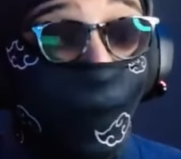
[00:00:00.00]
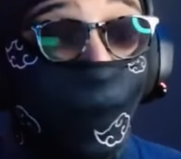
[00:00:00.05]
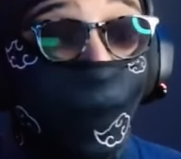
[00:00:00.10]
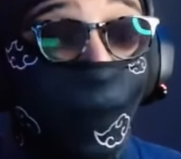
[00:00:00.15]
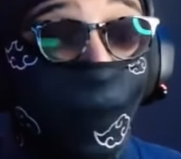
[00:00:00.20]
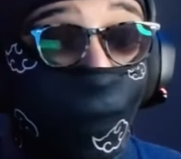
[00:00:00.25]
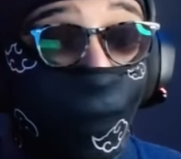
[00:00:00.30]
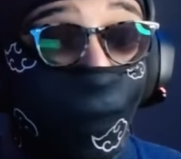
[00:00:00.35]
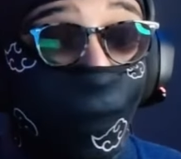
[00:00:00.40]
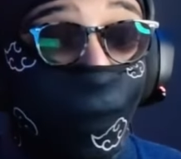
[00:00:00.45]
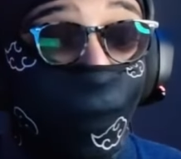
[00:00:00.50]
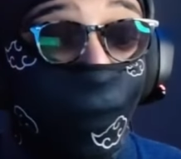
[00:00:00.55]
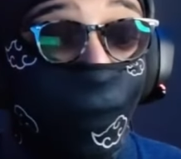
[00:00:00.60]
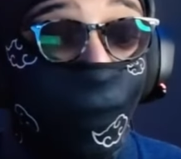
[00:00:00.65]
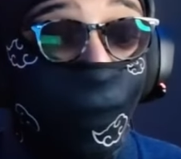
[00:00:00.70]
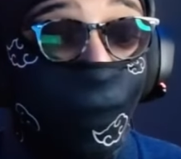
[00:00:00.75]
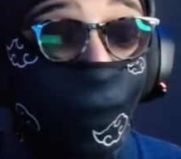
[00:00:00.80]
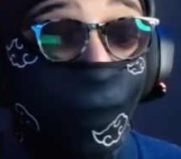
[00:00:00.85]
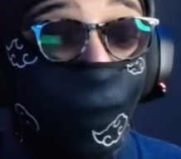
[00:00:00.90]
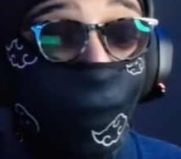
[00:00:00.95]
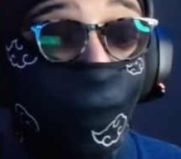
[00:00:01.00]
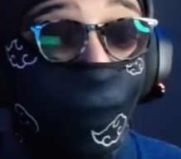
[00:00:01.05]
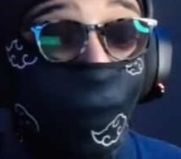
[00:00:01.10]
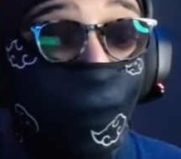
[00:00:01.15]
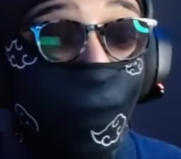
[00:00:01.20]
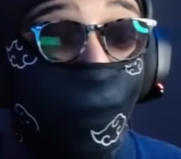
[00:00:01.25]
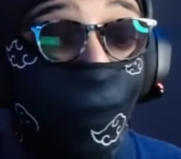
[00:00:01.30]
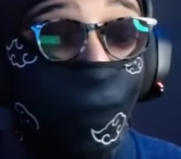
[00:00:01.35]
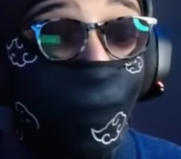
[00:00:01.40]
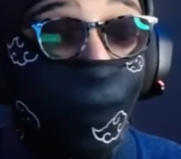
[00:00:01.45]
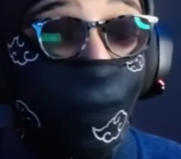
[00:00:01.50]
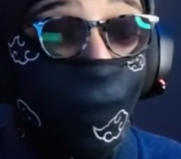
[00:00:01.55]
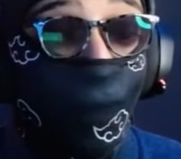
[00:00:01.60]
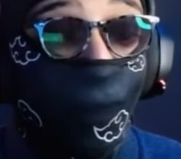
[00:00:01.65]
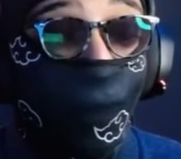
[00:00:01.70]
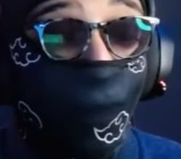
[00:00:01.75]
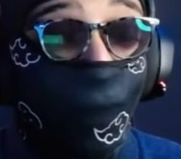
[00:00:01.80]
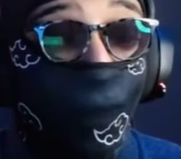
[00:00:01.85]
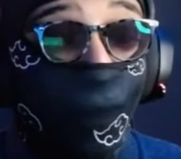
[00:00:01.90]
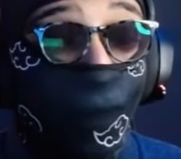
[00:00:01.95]

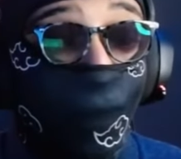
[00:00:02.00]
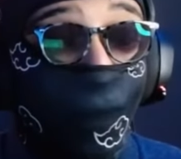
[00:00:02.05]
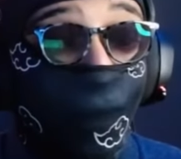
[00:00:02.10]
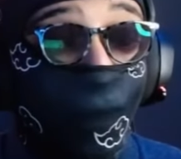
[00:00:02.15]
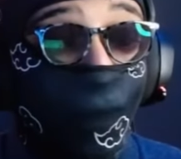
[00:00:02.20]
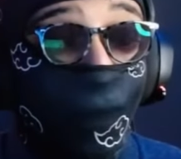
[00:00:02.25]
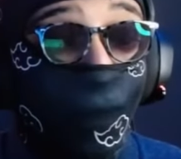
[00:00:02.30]
No one is speaking in this clip.